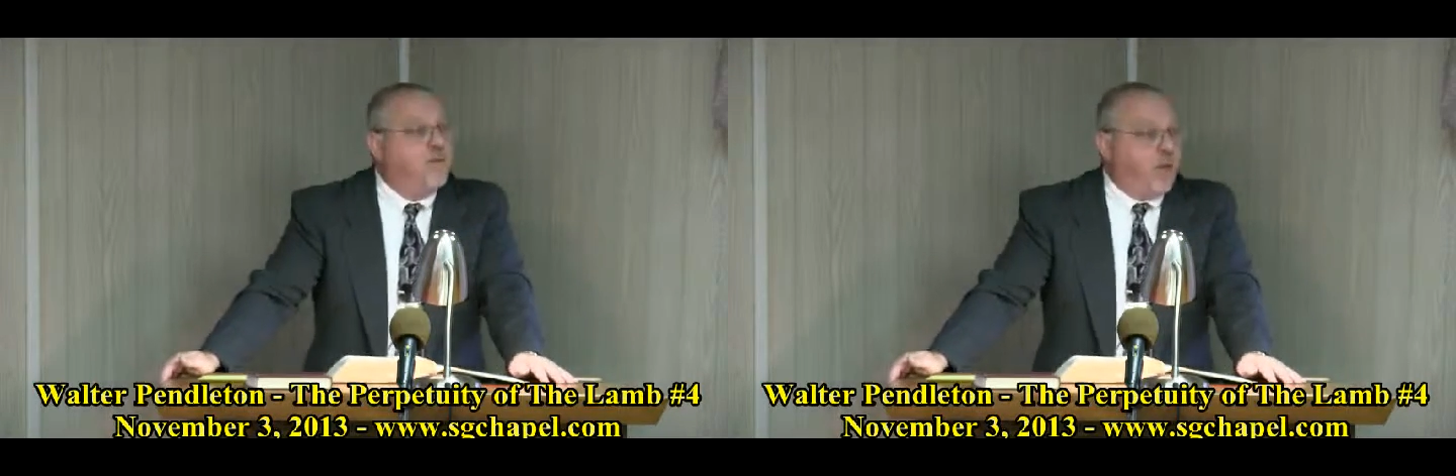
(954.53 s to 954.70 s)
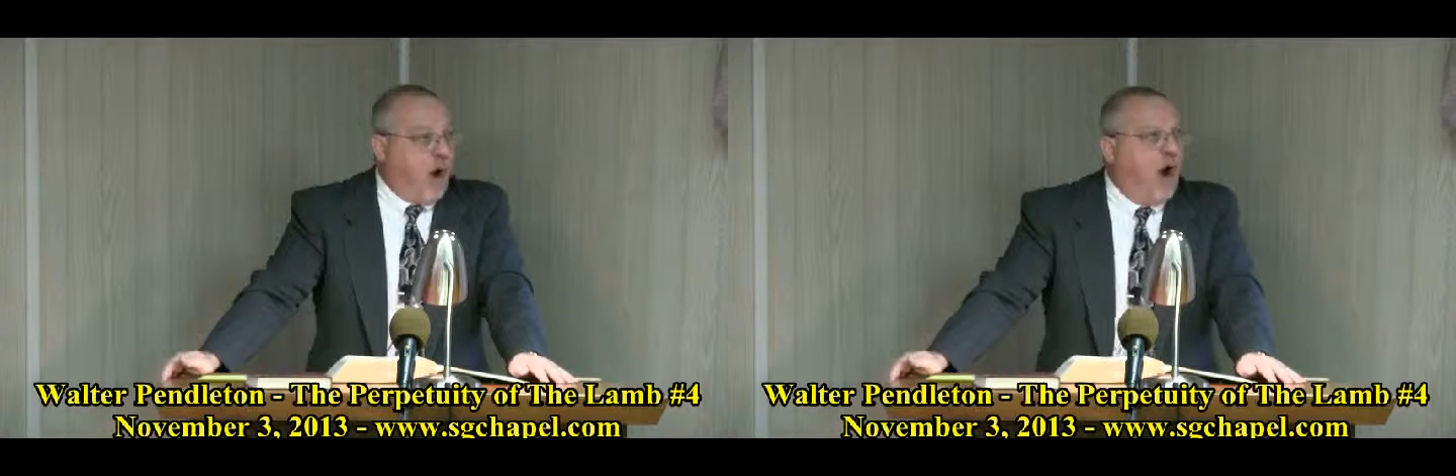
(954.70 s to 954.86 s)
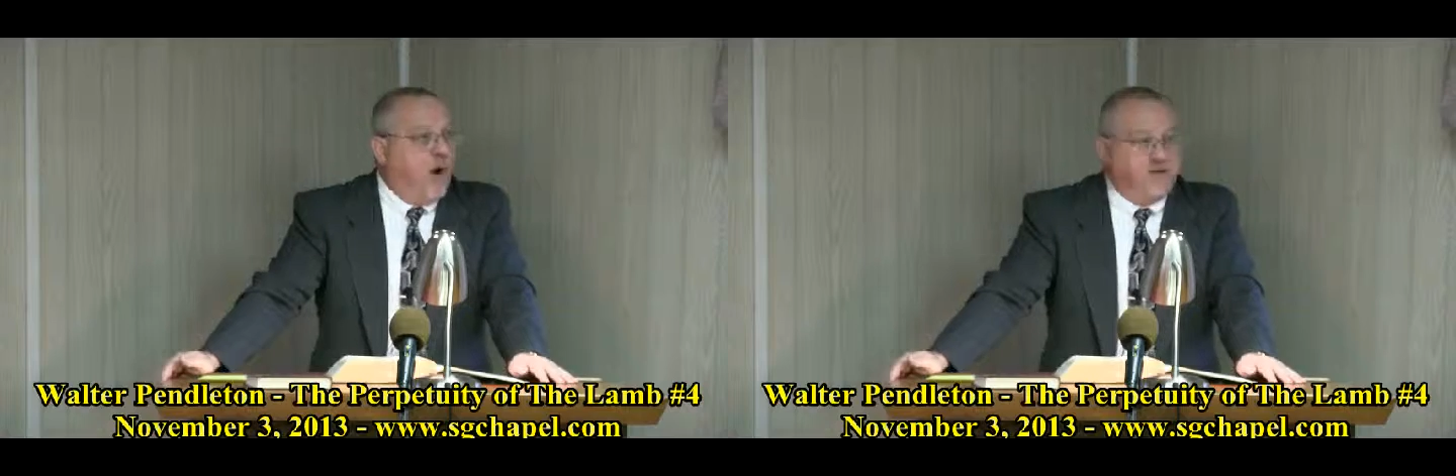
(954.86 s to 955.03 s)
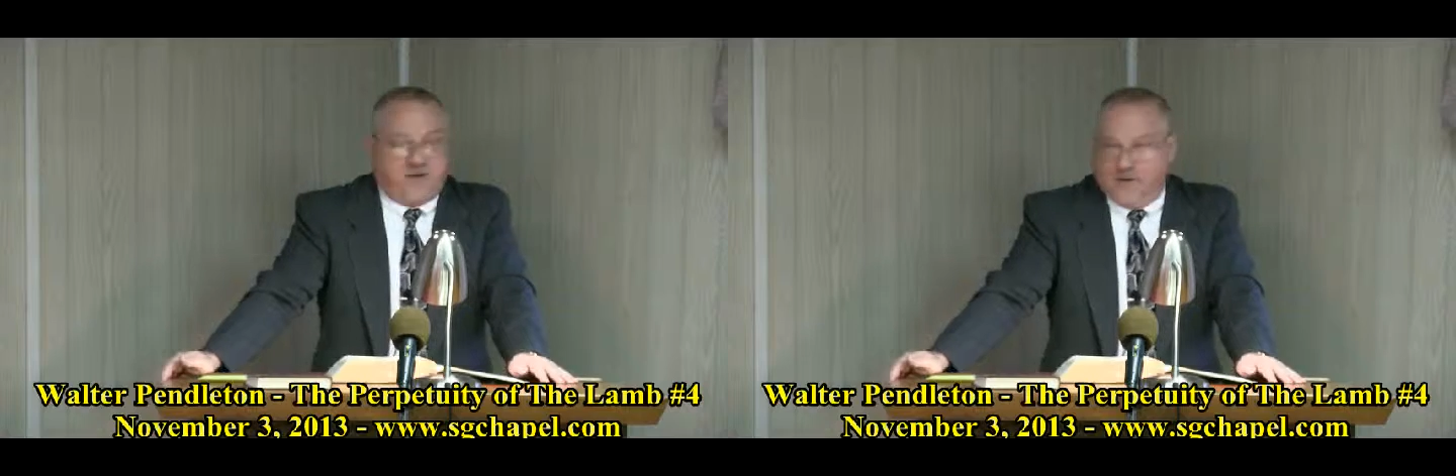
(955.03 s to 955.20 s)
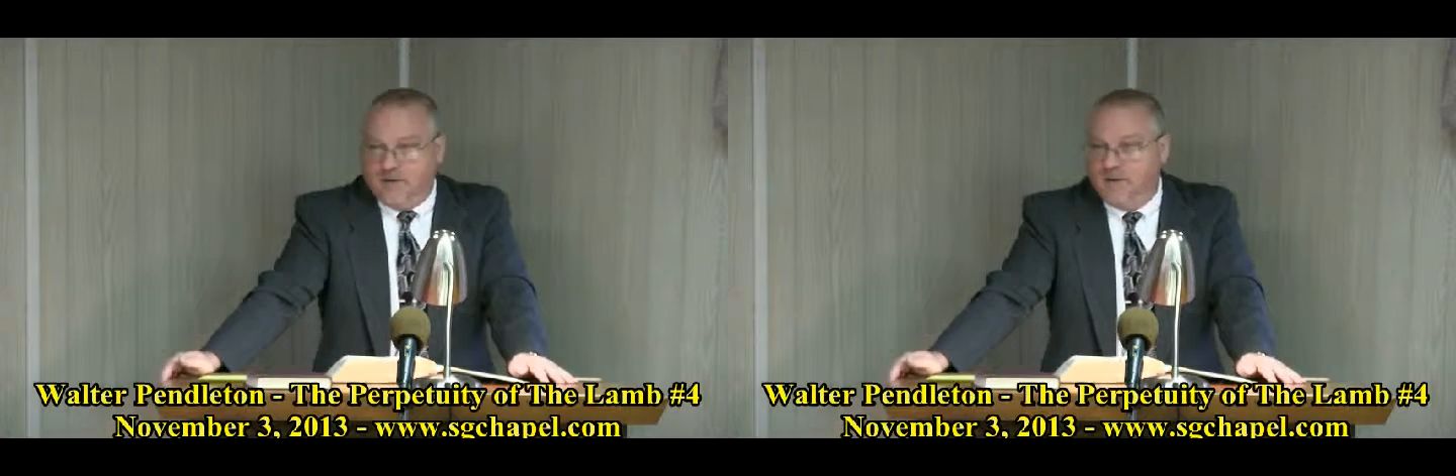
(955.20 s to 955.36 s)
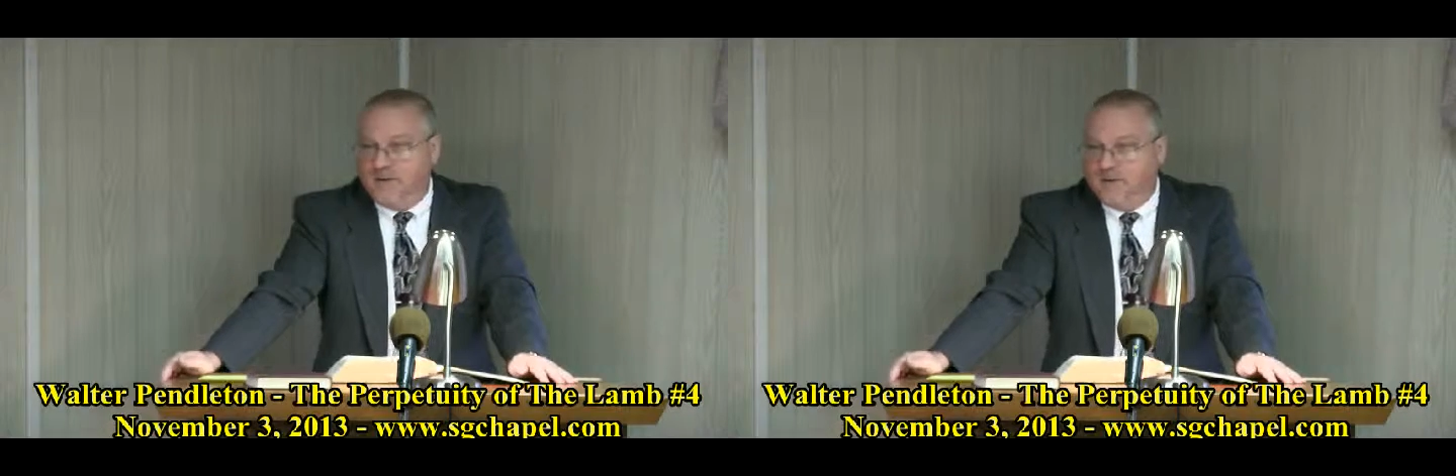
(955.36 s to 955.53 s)
brought.
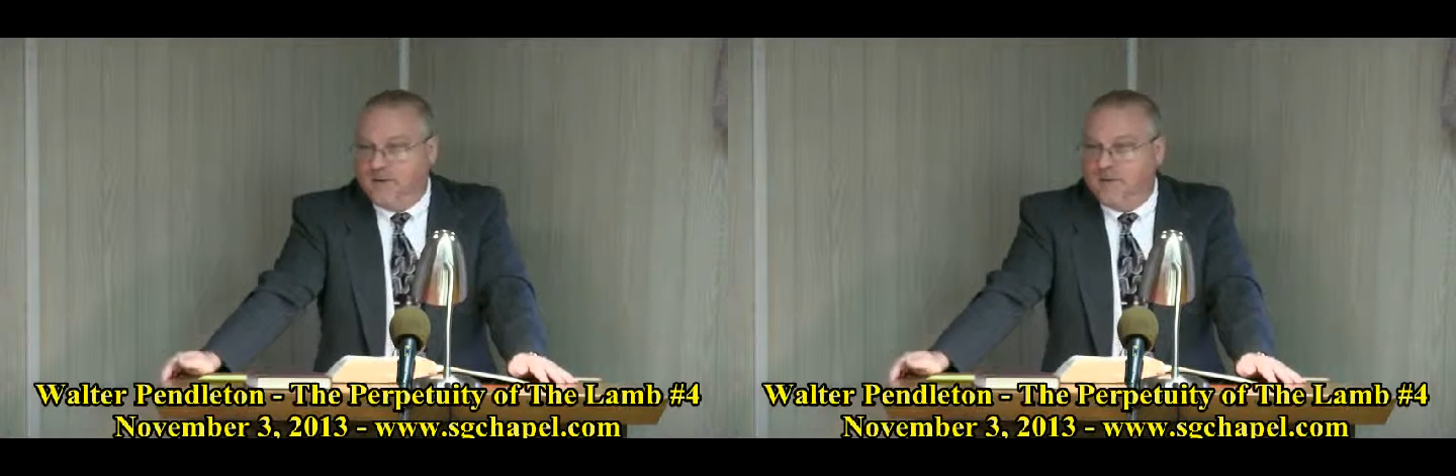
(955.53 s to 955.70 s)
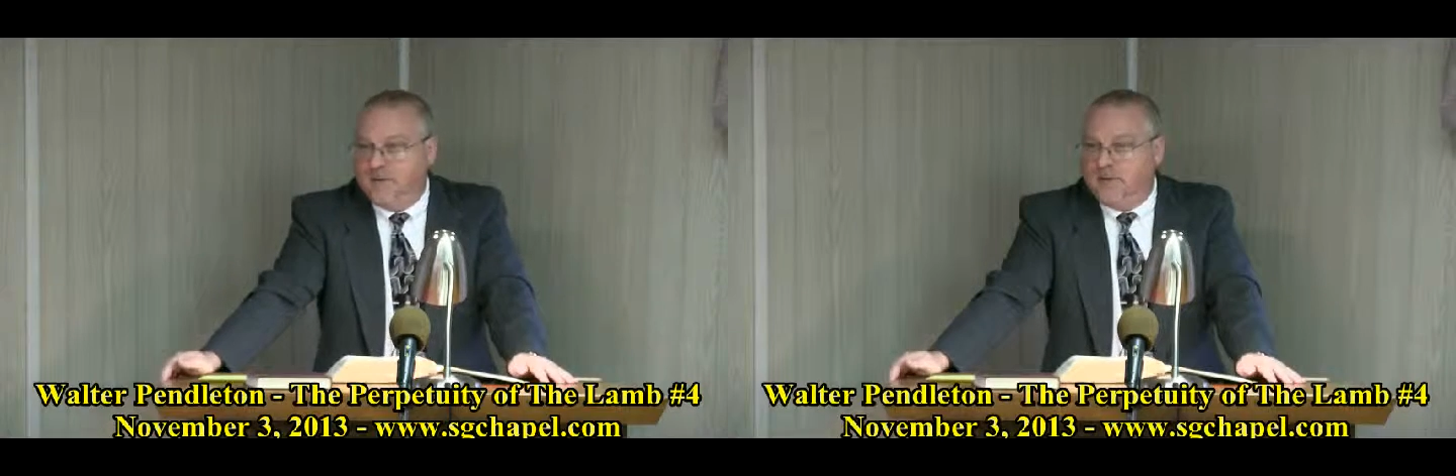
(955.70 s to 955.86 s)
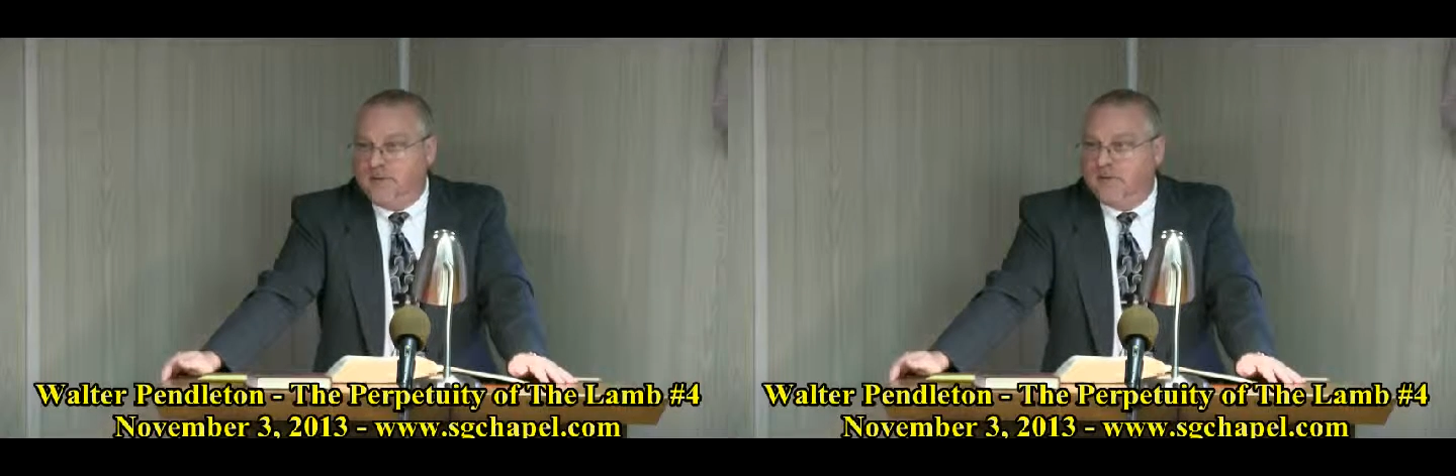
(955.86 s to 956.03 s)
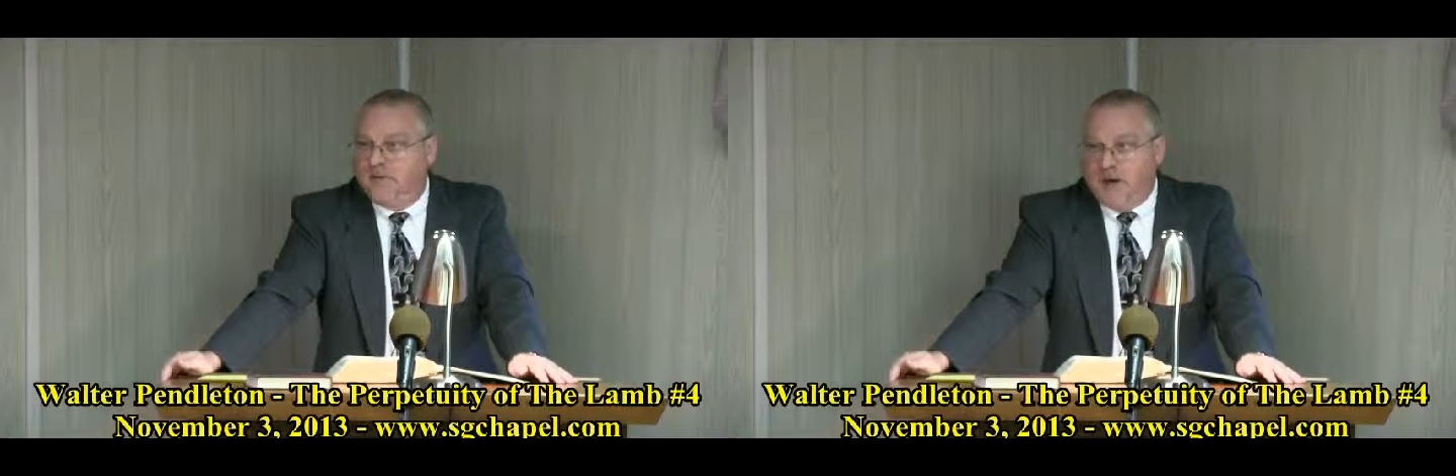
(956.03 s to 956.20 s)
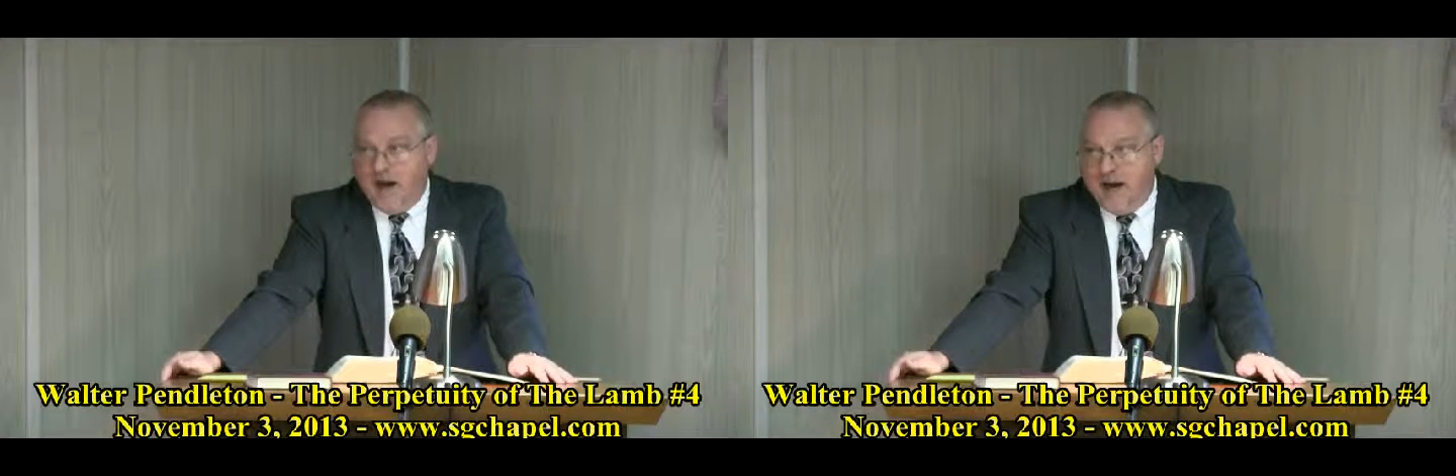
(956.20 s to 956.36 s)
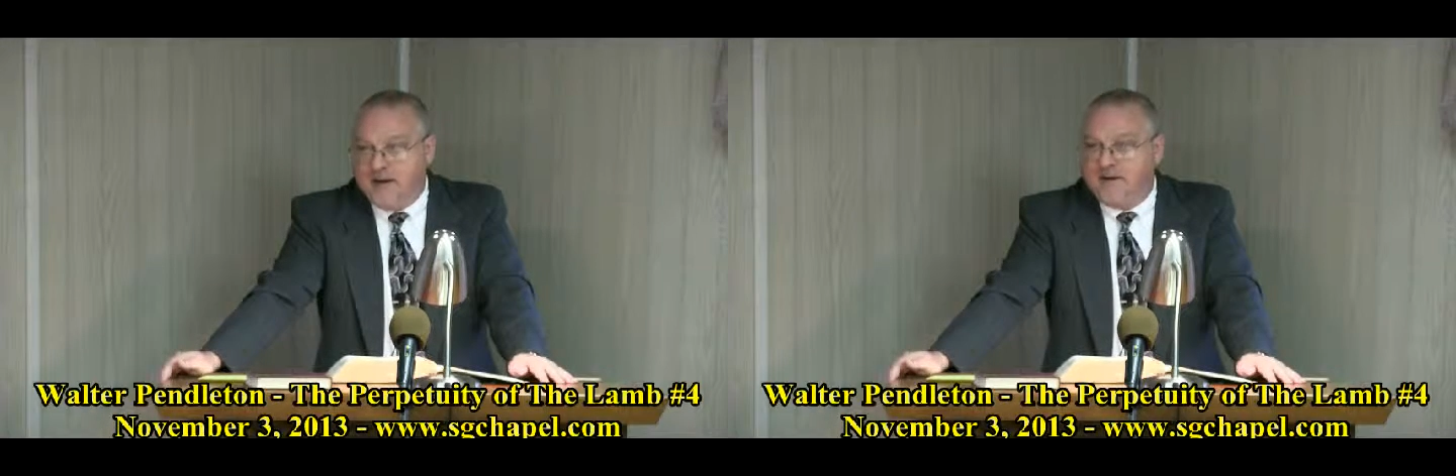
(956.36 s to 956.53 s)

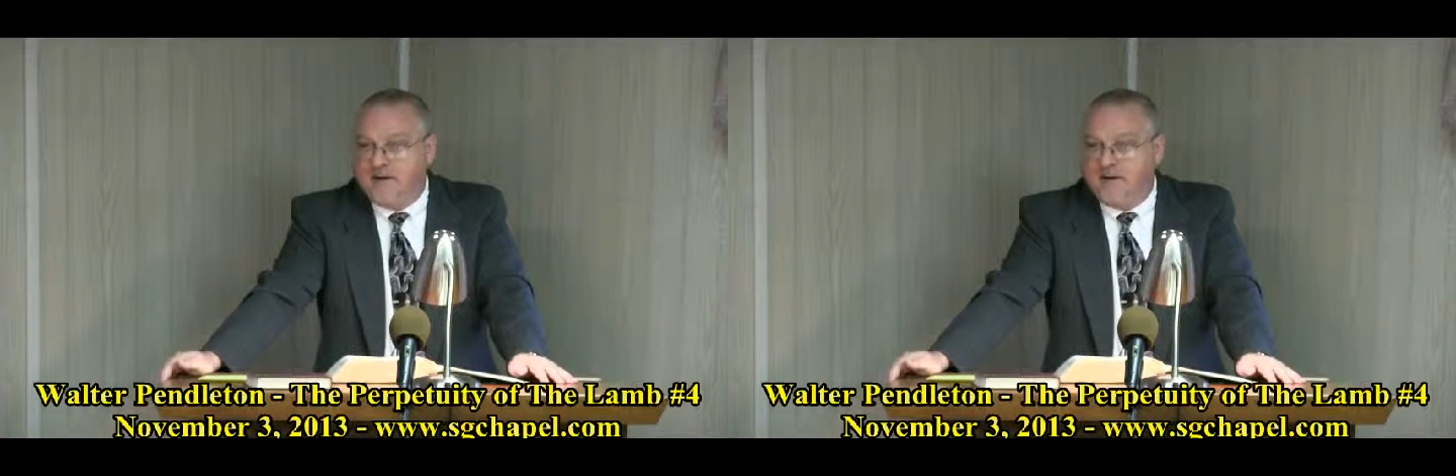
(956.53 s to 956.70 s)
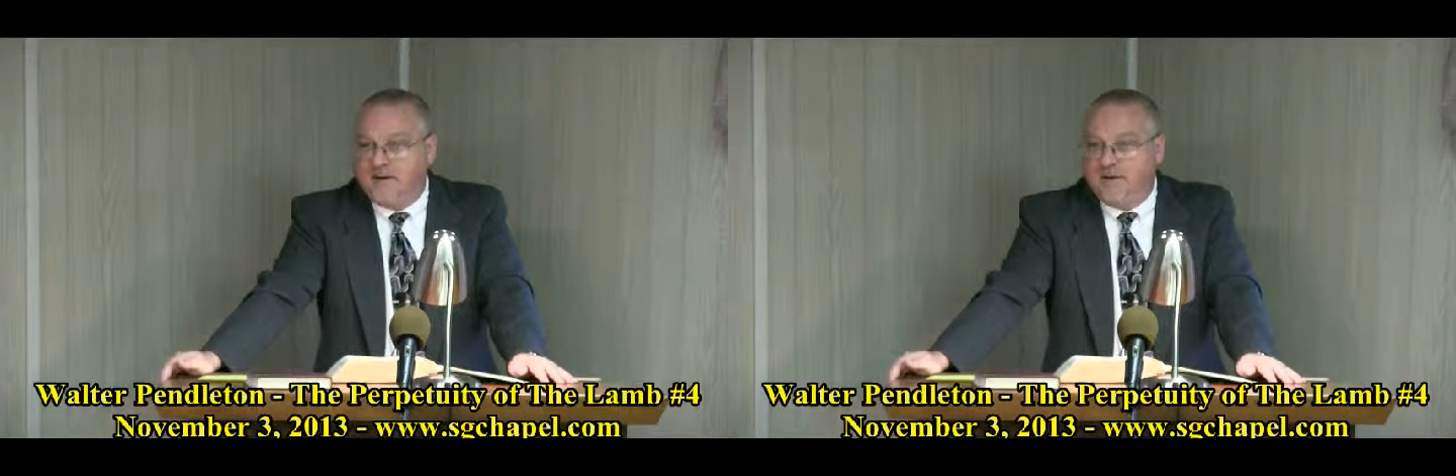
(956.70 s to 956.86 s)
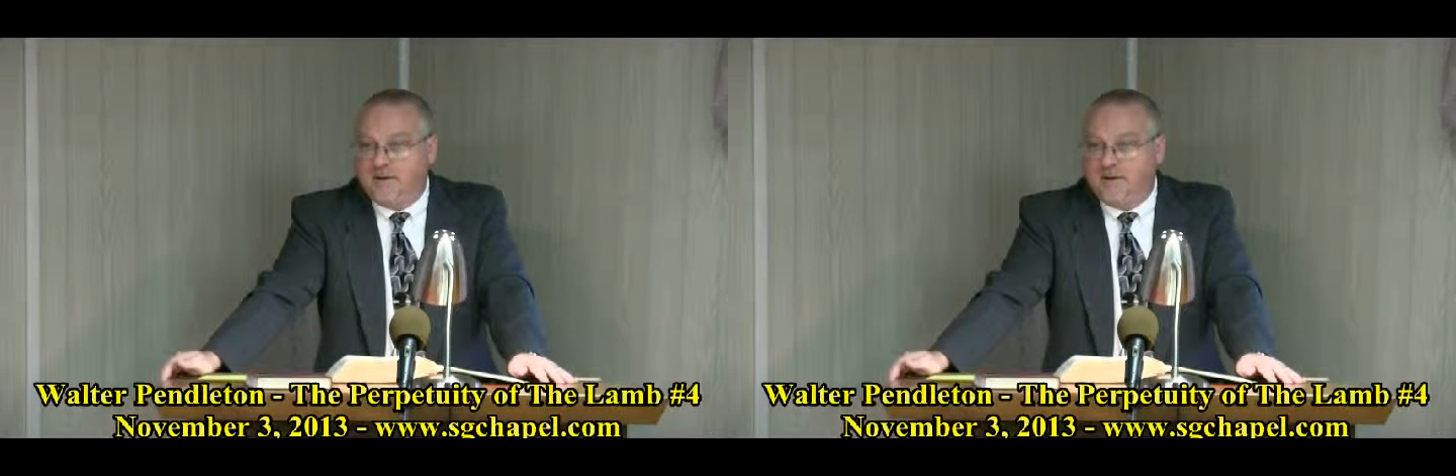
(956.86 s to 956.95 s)
Right?